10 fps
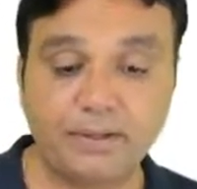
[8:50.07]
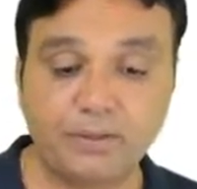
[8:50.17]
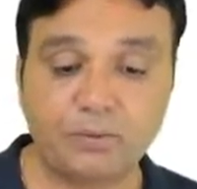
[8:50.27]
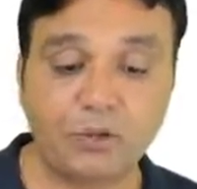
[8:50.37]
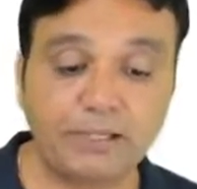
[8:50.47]

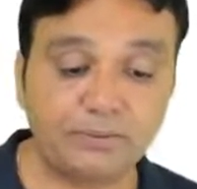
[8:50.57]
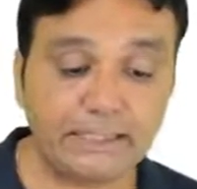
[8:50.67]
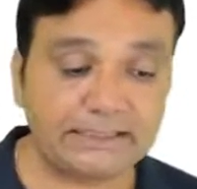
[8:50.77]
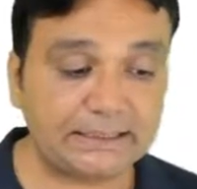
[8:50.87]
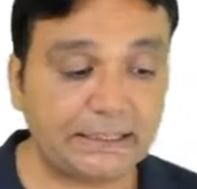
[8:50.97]
going to the
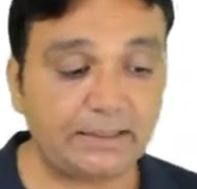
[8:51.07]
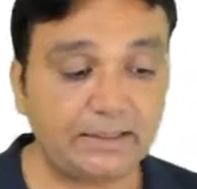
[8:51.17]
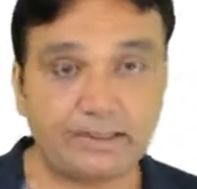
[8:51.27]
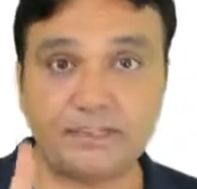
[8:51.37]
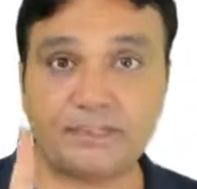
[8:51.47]

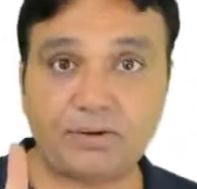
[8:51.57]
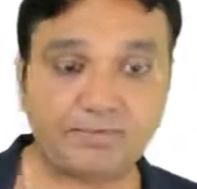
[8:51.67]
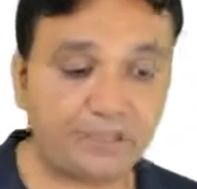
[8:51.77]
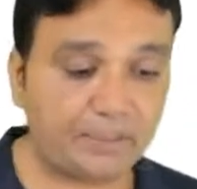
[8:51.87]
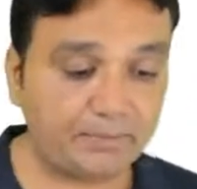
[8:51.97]
extension
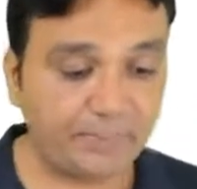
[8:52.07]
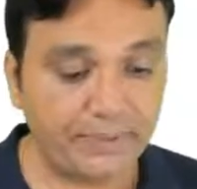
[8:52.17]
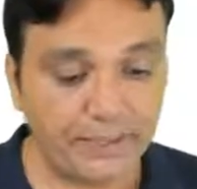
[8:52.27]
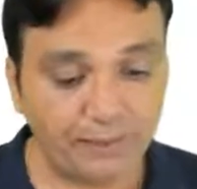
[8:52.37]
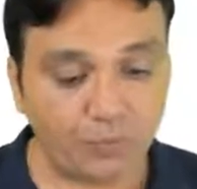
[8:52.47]
of time,
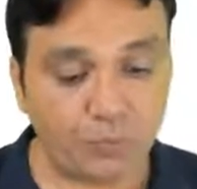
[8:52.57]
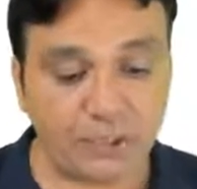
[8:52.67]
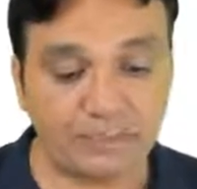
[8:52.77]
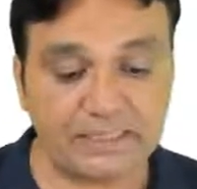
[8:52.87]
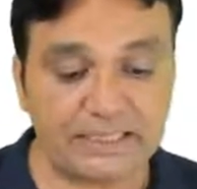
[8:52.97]
what
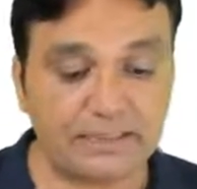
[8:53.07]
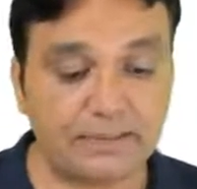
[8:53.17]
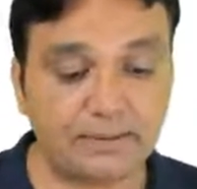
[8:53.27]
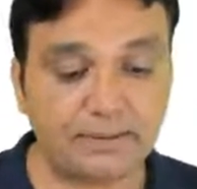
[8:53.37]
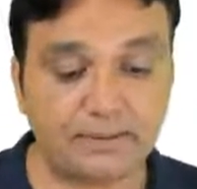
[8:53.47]

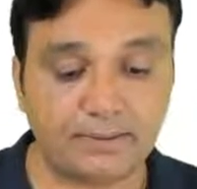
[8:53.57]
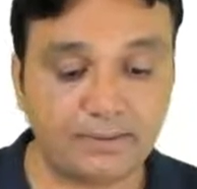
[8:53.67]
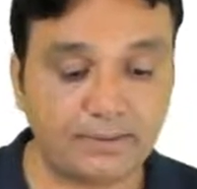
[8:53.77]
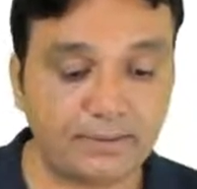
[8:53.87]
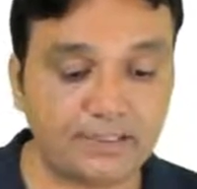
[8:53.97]
Mr.
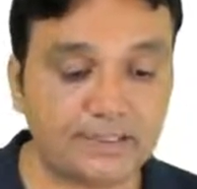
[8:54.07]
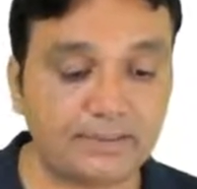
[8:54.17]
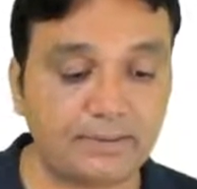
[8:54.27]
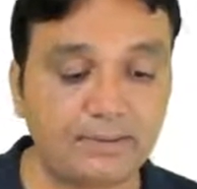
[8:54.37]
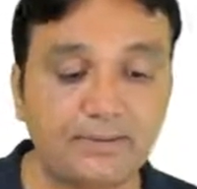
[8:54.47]

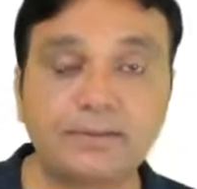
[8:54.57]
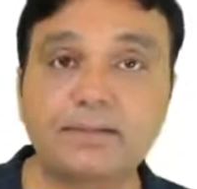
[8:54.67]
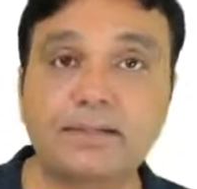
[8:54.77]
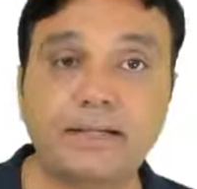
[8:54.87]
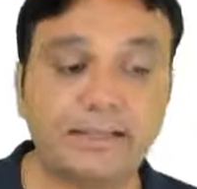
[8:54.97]
Sharad,
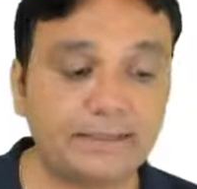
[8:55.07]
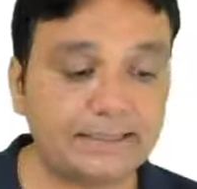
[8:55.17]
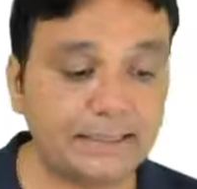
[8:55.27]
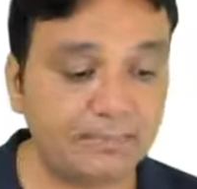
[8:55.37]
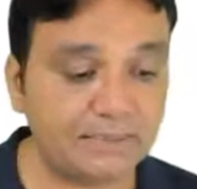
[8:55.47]
the creditor,
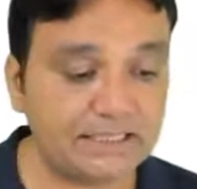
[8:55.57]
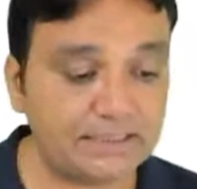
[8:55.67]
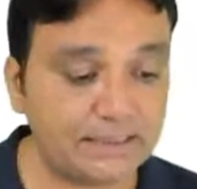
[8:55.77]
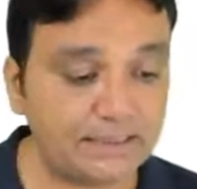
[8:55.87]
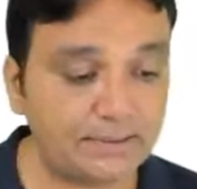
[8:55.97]
said, Mr.
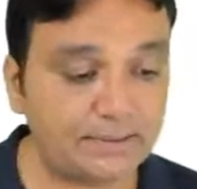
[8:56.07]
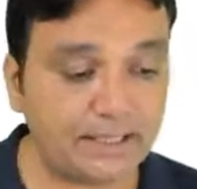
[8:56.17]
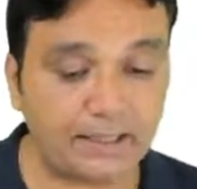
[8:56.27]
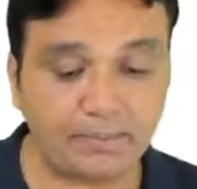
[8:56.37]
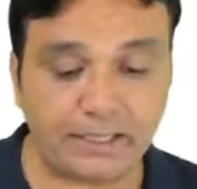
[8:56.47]
Sharad
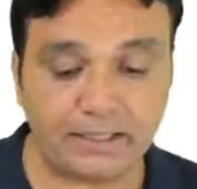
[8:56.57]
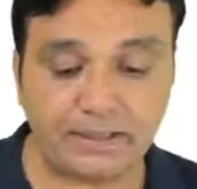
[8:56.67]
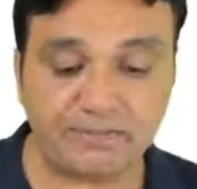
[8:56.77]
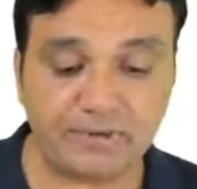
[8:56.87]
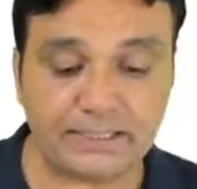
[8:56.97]
recommended
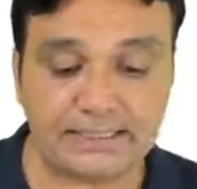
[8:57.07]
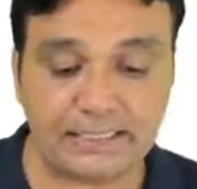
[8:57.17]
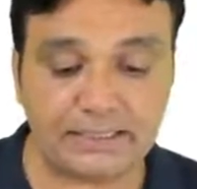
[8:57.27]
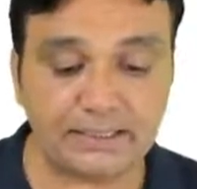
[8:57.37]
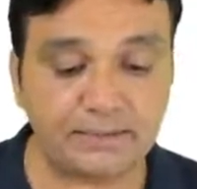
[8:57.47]
for
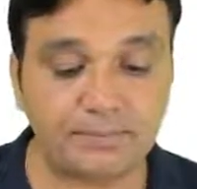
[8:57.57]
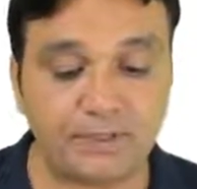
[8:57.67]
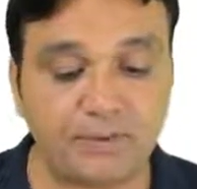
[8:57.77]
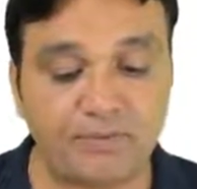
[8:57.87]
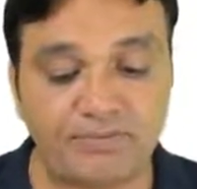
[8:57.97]
extension
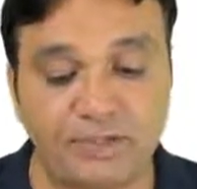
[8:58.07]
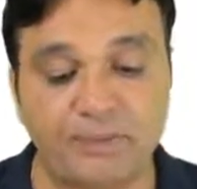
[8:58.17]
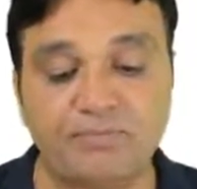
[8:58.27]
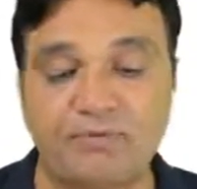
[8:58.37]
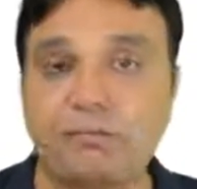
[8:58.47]
of
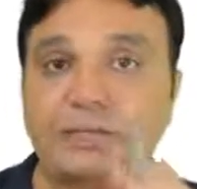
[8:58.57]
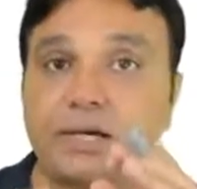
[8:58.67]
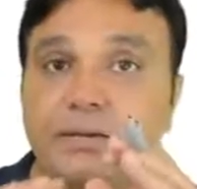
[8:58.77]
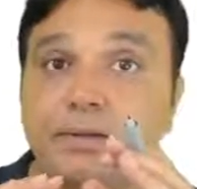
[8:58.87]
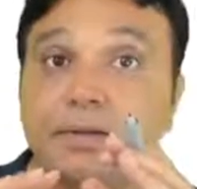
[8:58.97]
time from
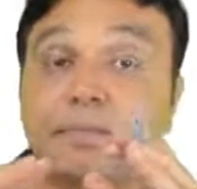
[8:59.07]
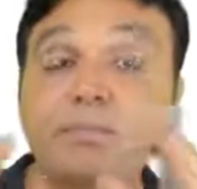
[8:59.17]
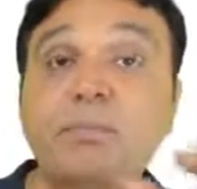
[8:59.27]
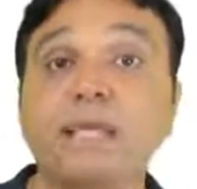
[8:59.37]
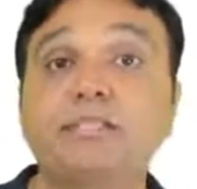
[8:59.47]
the
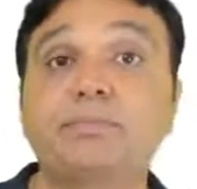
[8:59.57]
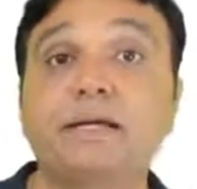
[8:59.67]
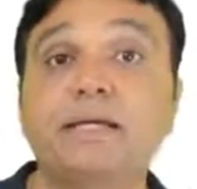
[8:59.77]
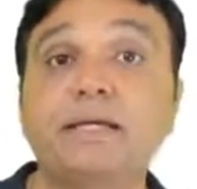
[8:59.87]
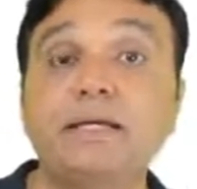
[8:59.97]
management. He